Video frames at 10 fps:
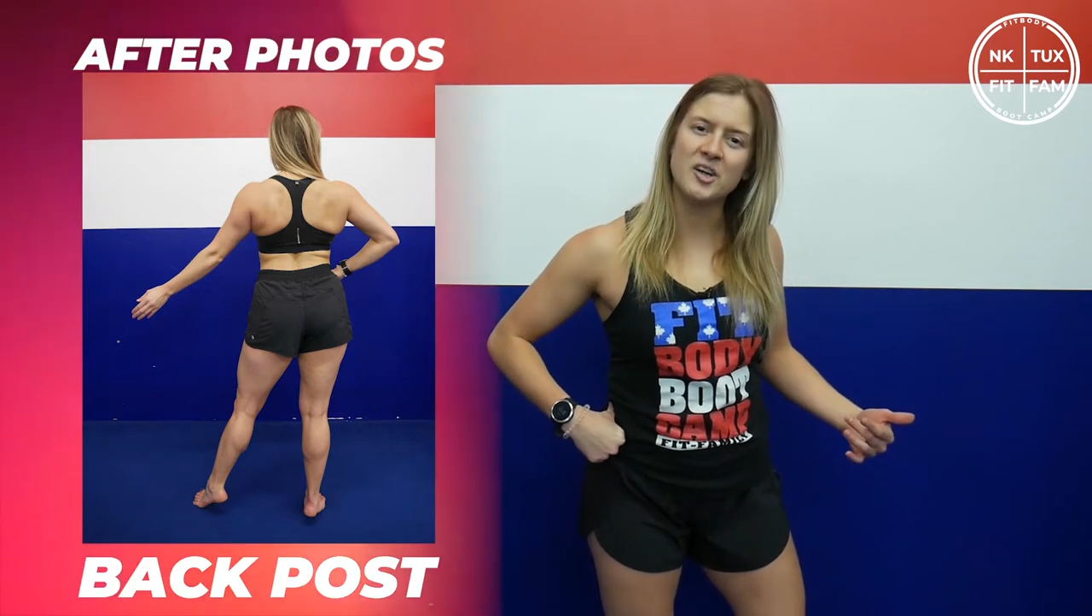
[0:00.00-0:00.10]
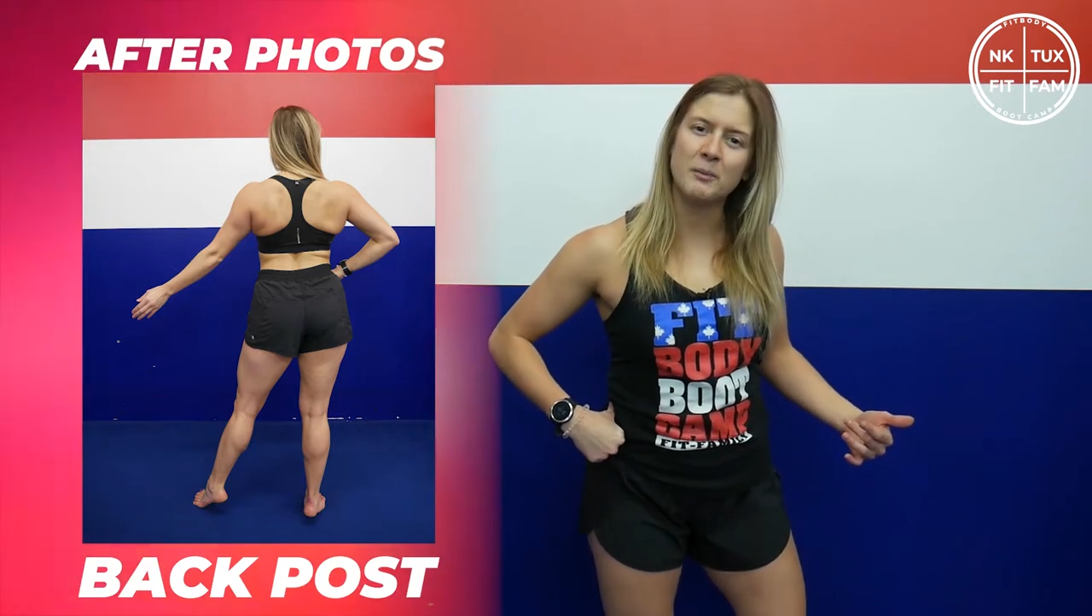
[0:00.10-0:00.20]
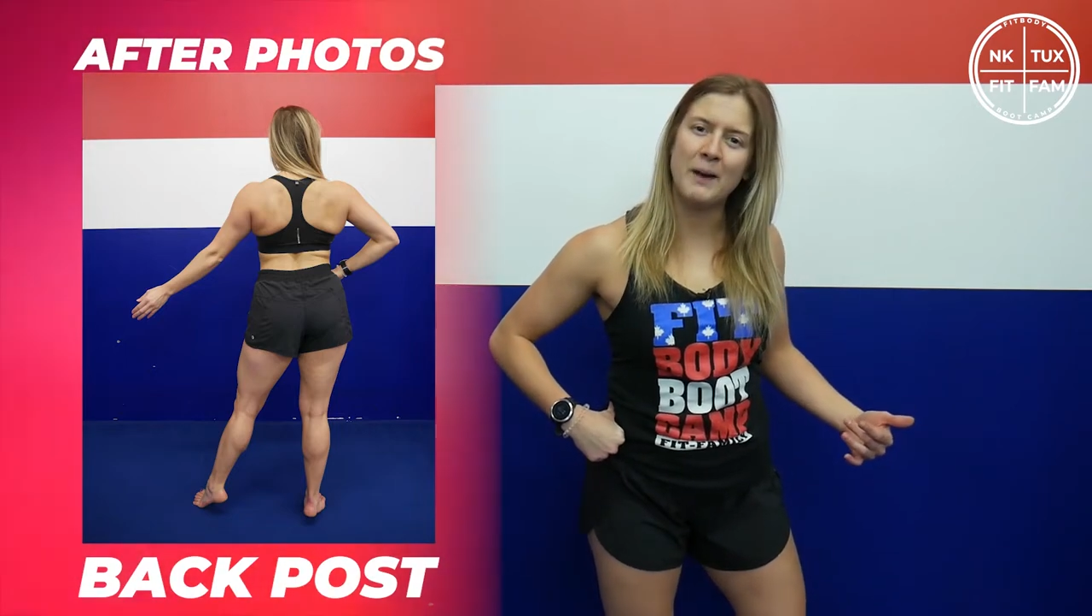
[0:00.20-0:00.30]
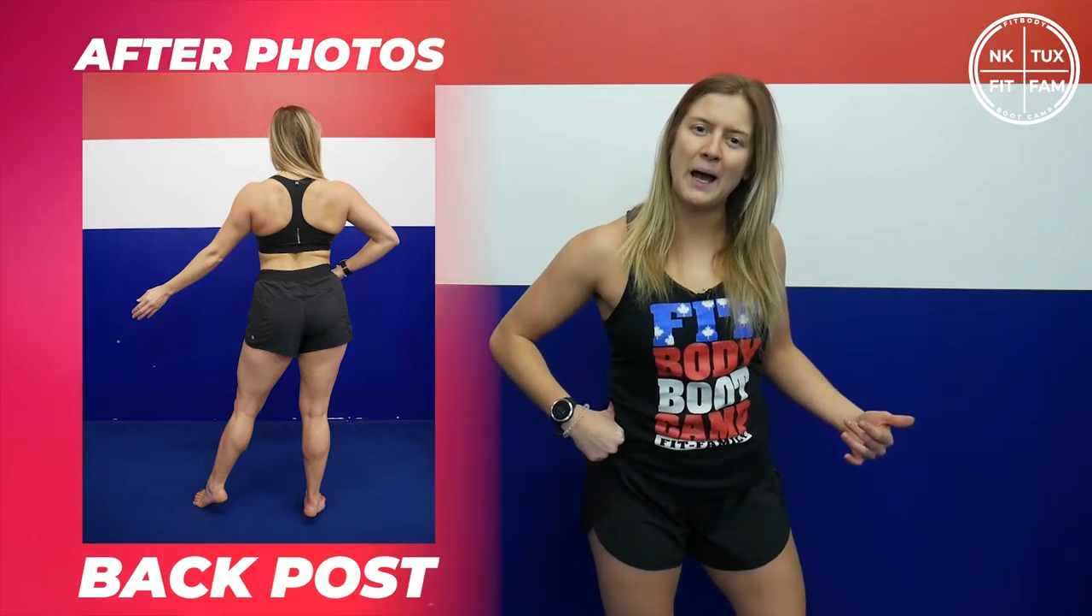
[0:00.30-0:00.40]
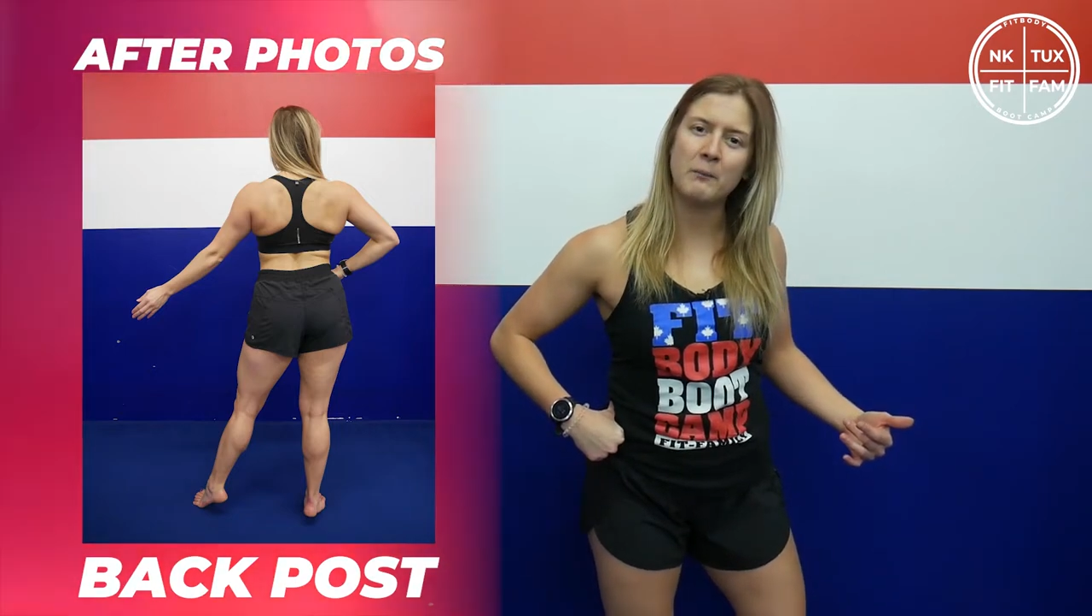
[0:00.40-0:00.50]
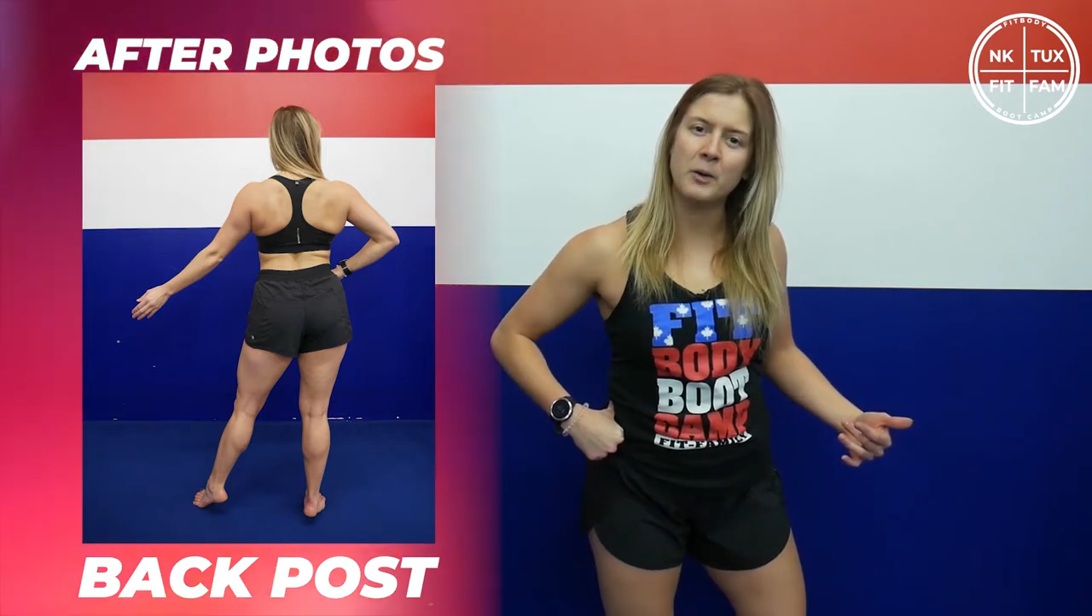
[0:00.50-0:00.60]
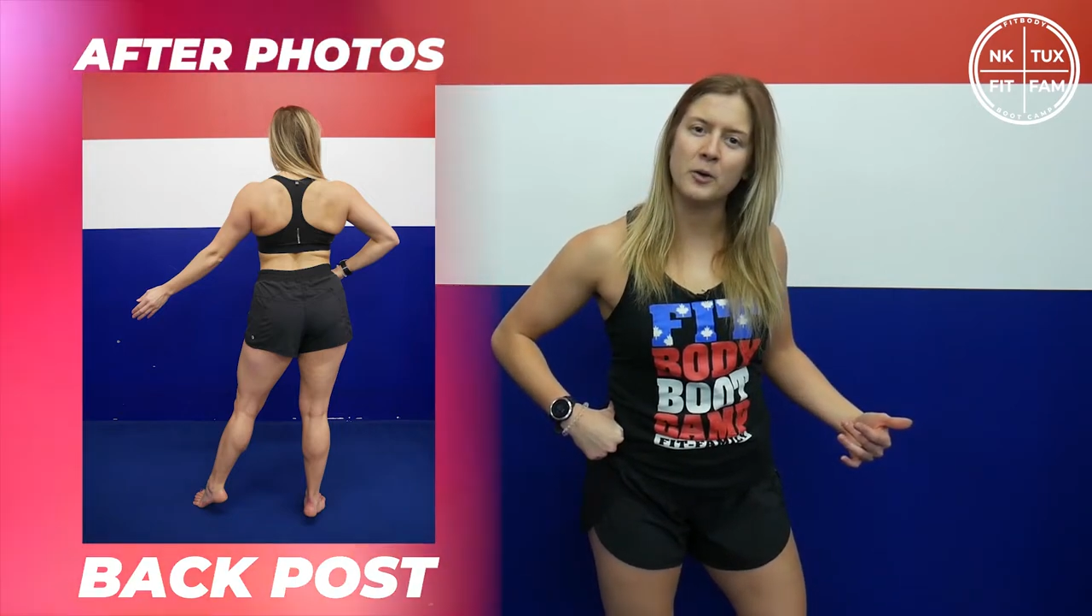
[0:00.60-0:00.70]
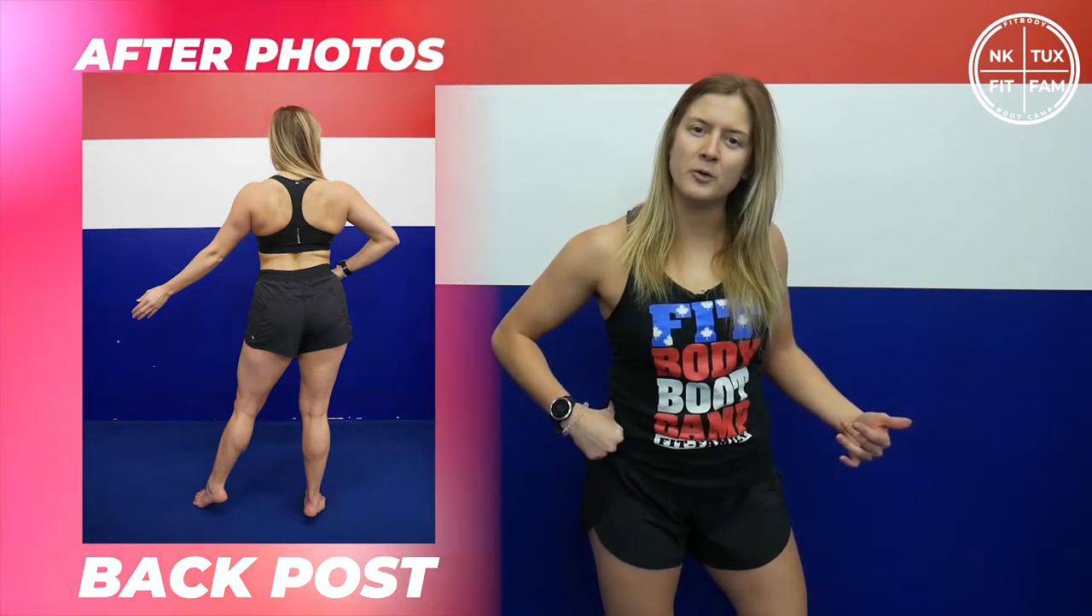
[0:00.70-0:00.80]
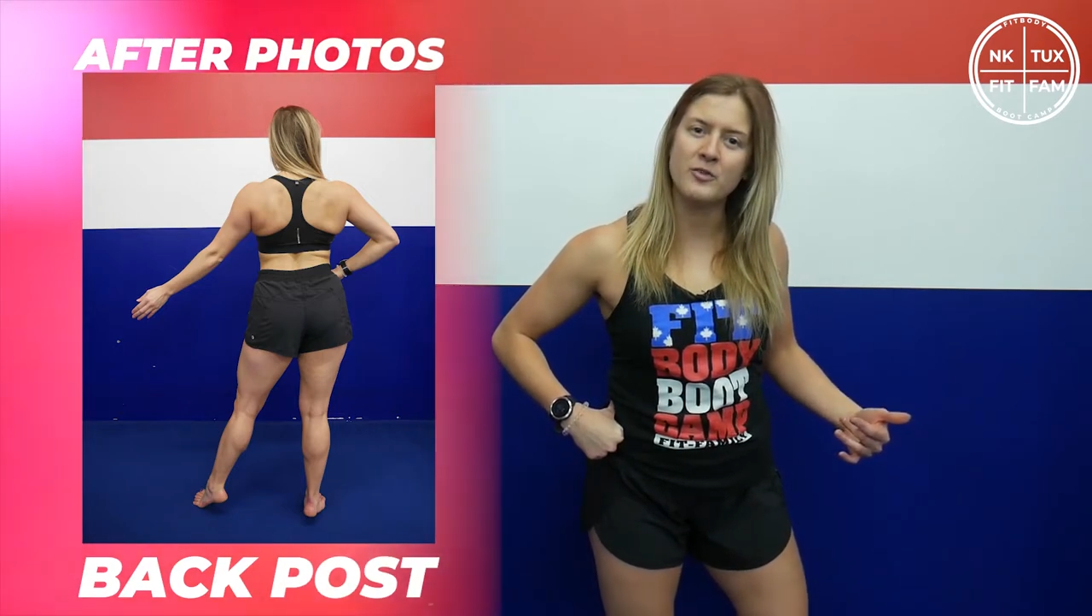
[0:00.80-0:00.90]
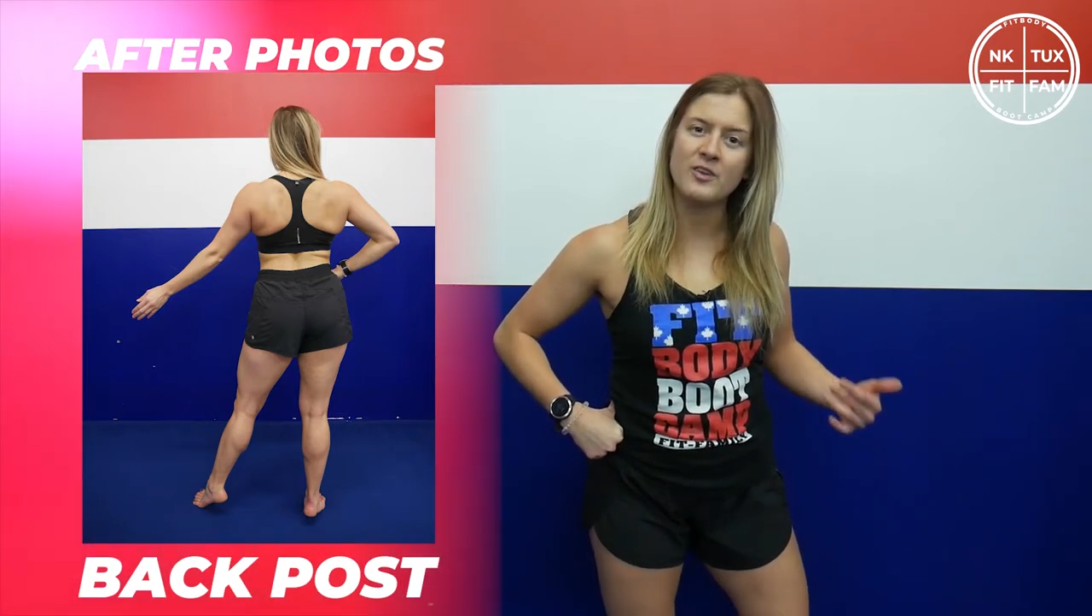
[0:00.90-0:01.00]
your back
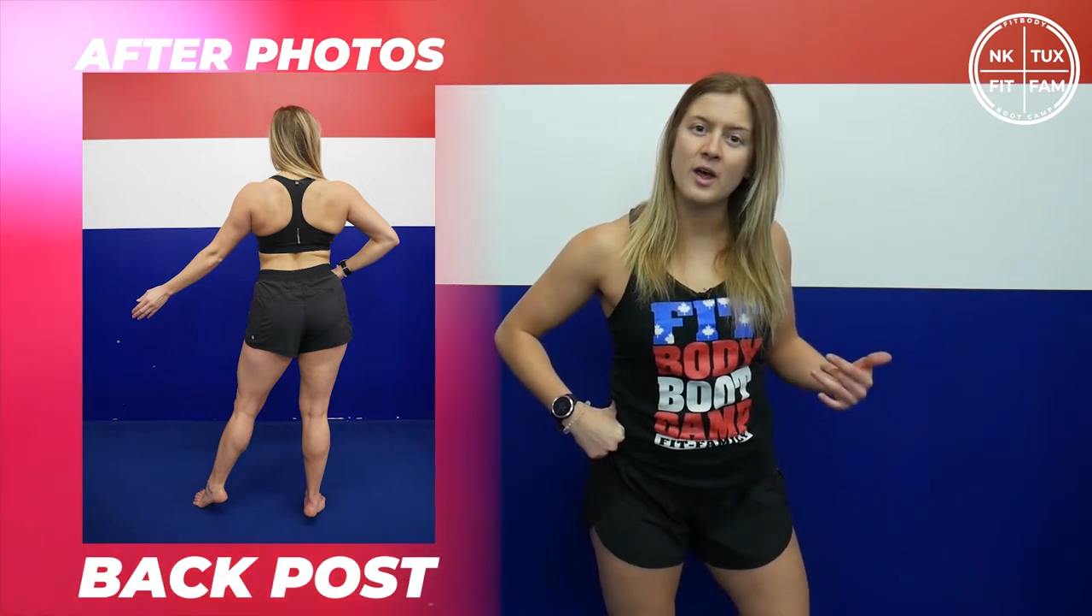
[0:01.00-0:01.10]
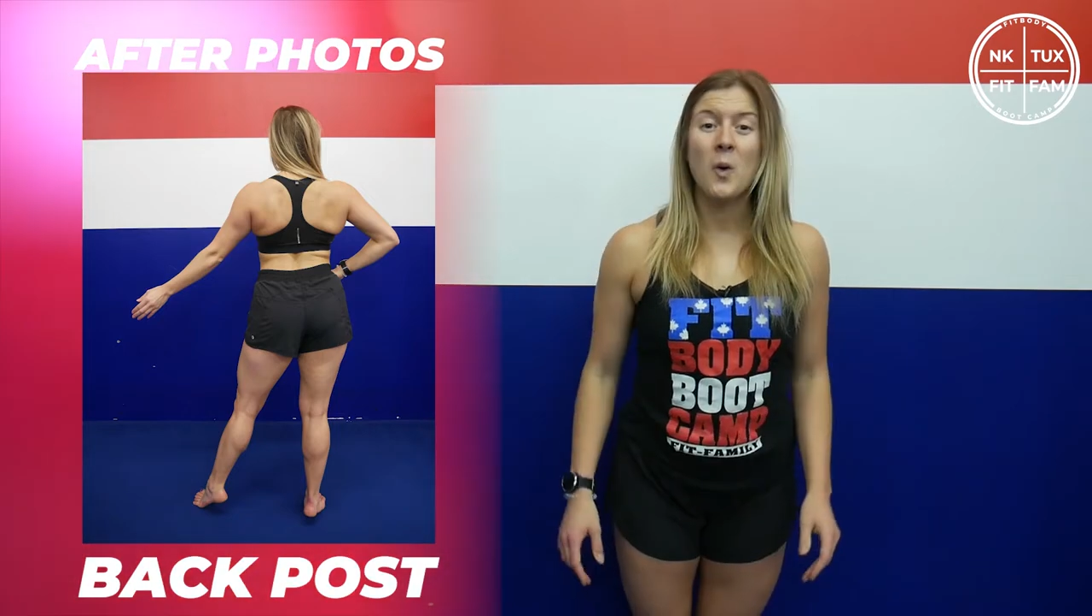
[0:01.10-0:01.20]
pose.